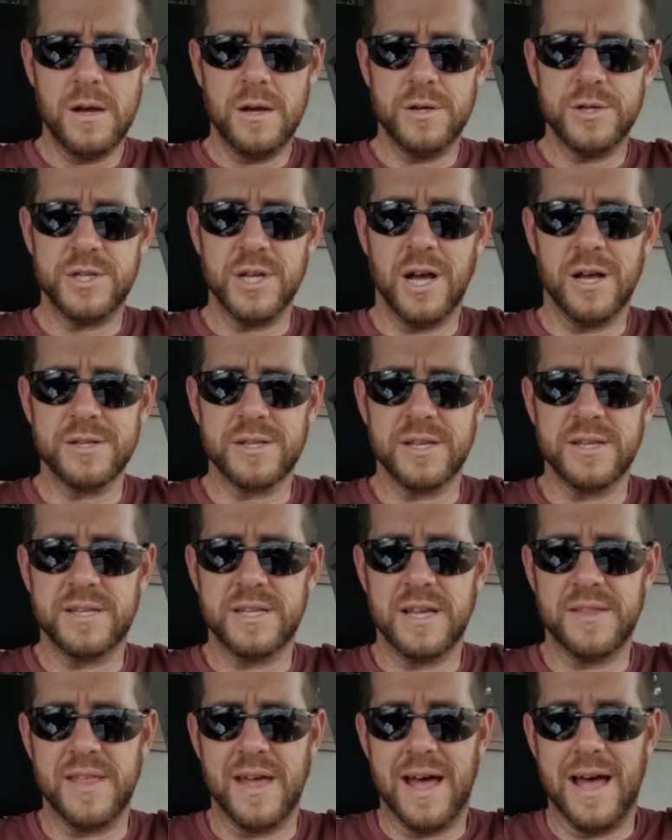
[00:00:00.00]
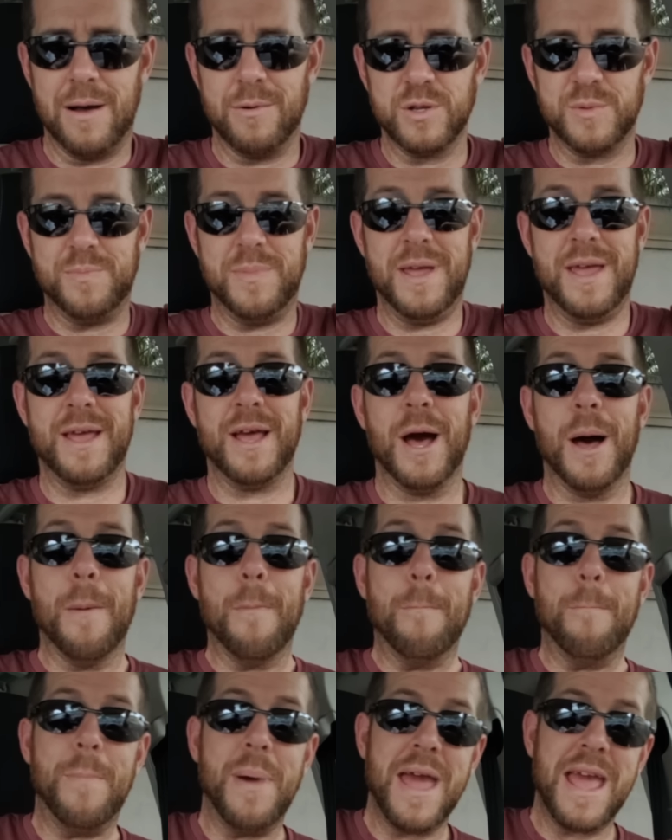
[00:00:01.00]
She also said that I was being a
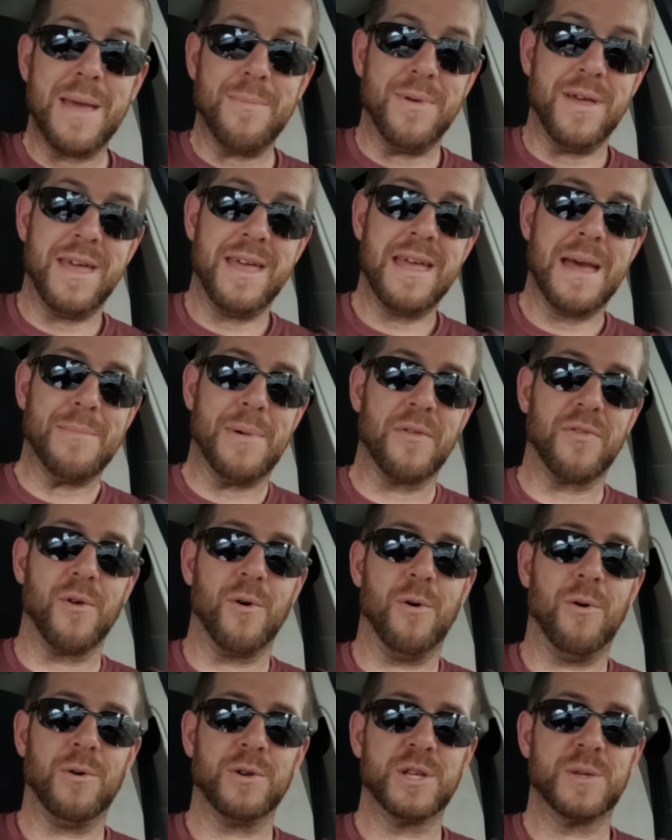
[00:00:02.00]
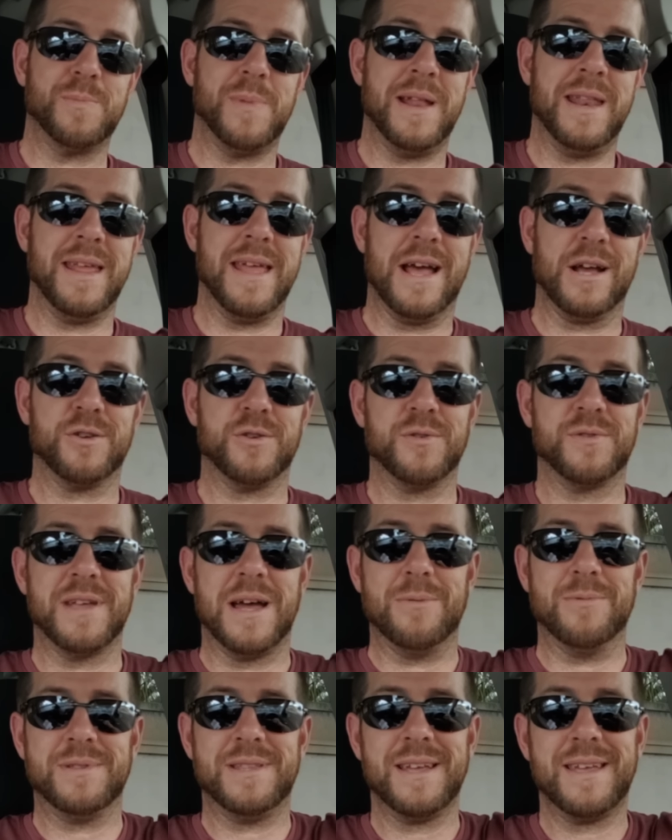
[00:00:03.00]
baby about the whole spending extra
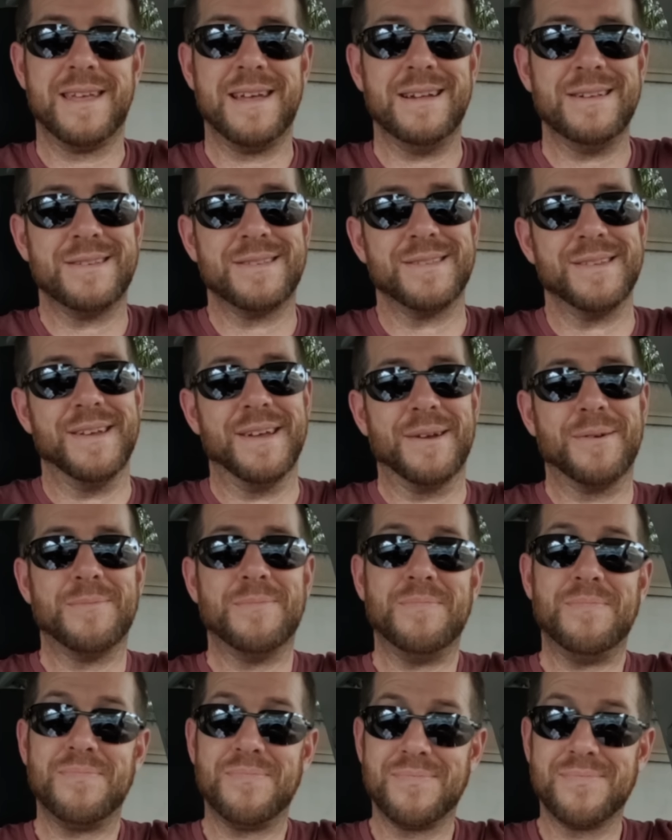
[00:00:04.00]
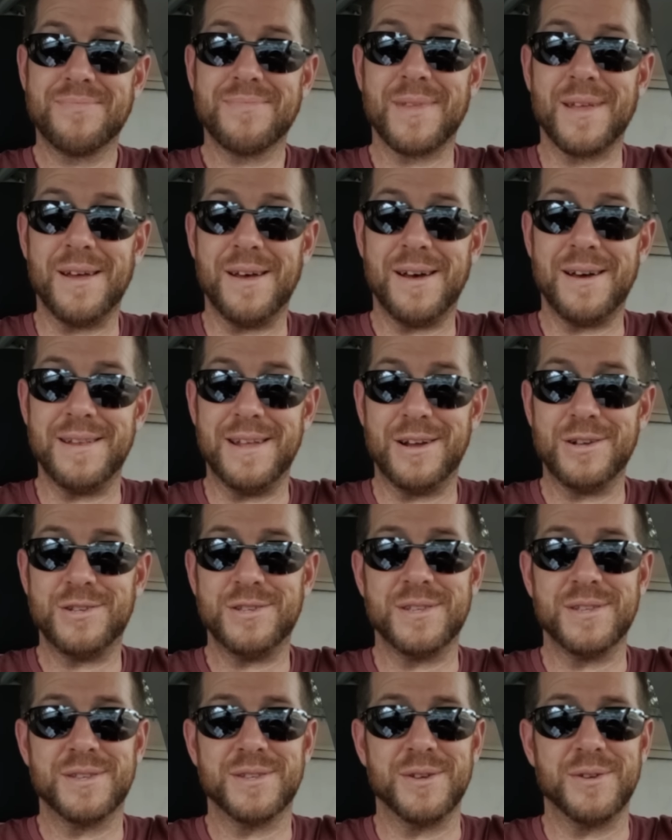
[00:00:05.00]
time with the kids thing. Oh, now
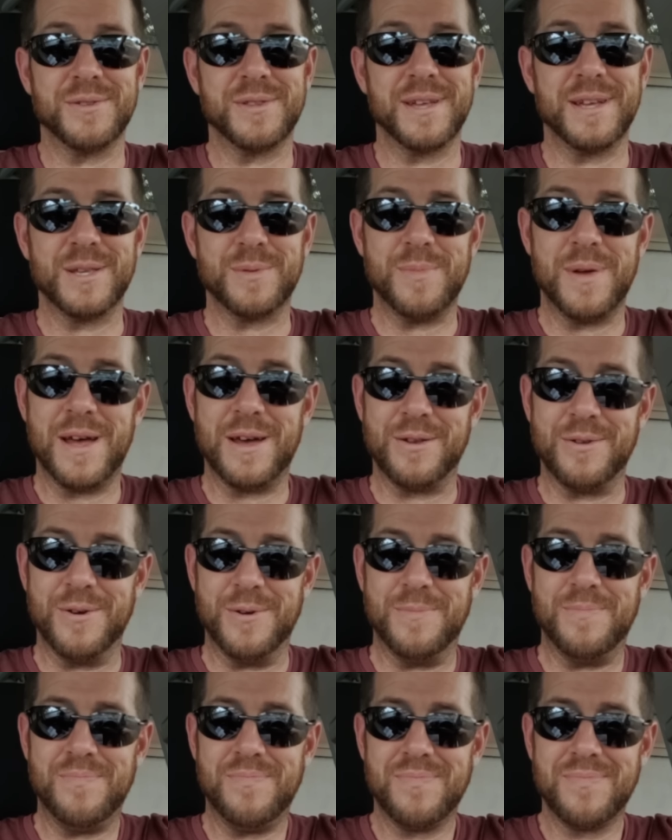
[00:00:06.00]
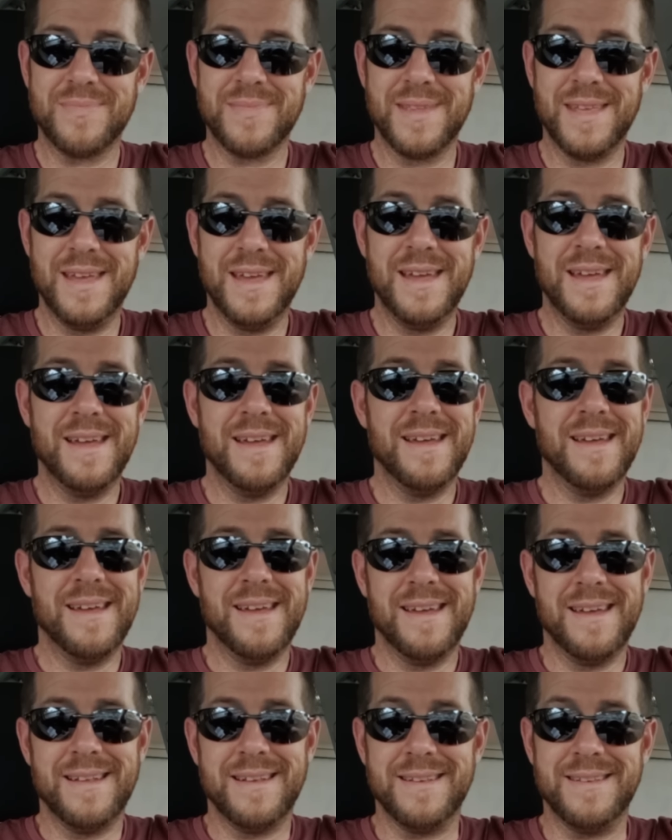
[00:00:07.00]
she's insulting his manhood.
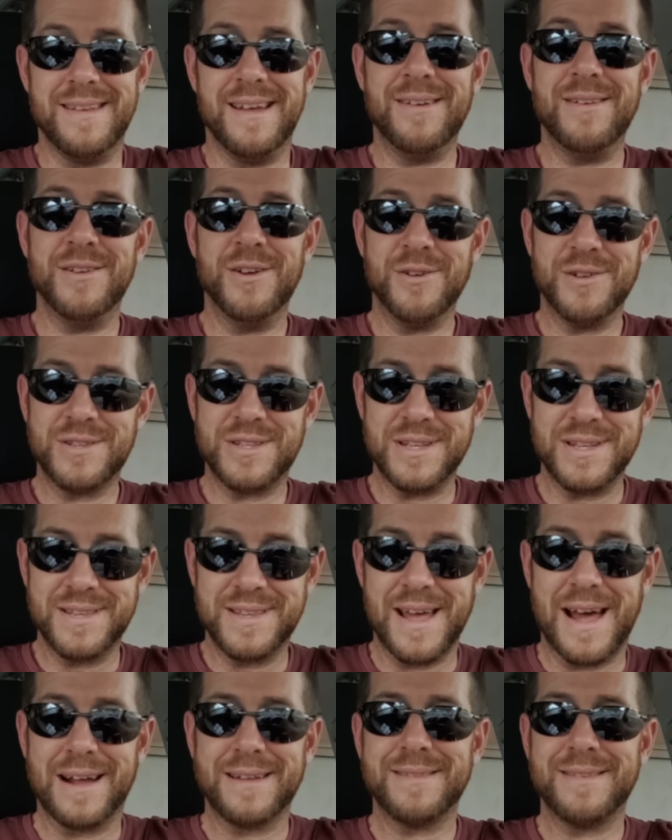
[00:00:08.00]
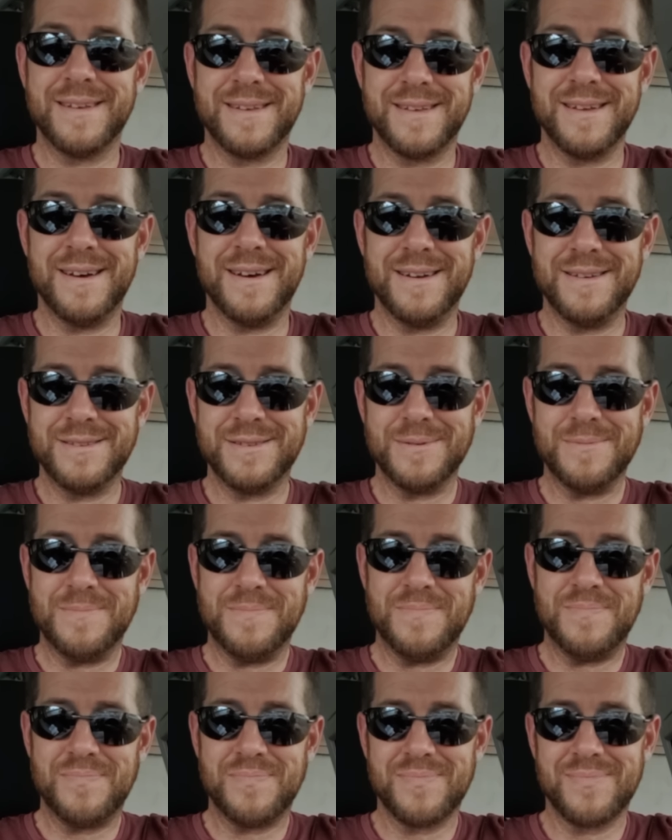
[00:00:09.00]
Notice this tactic, guys?
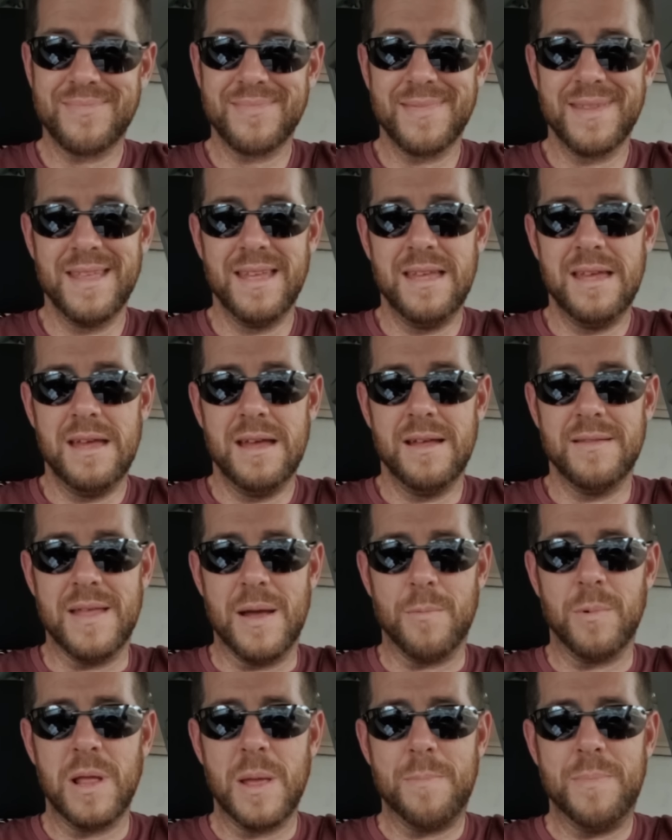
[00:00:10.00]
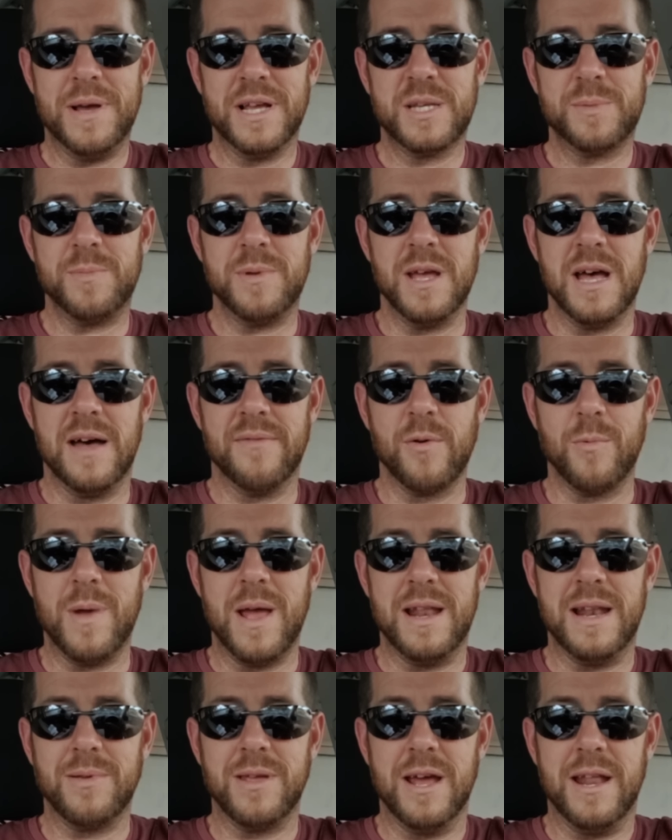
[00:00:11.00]
That really pissed me off, and
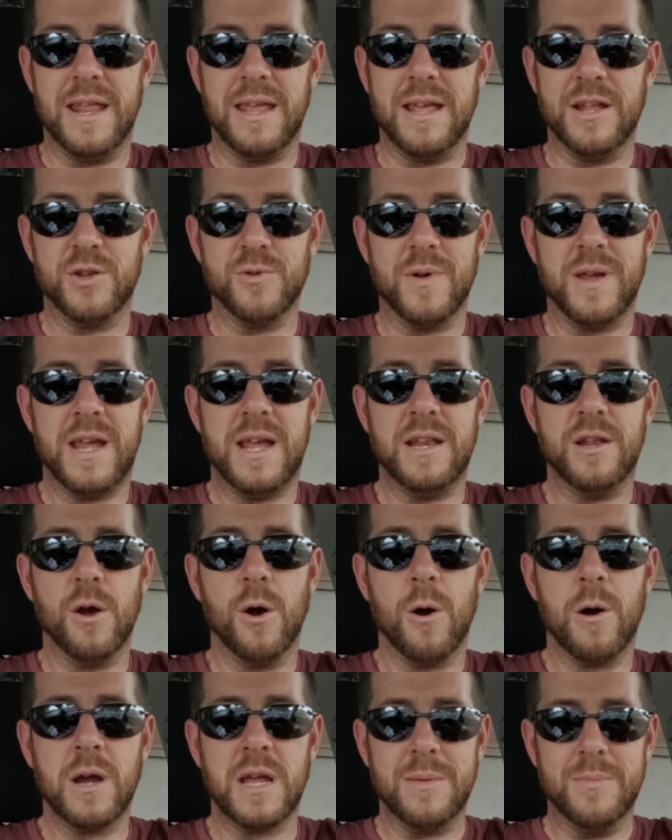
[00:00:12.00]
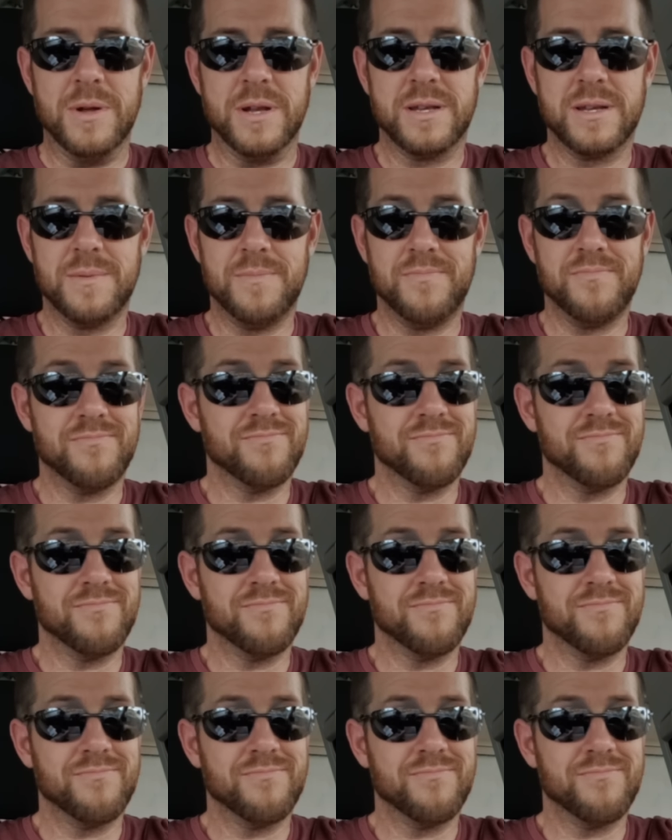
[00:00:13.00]
we ended up getting into a heated argument.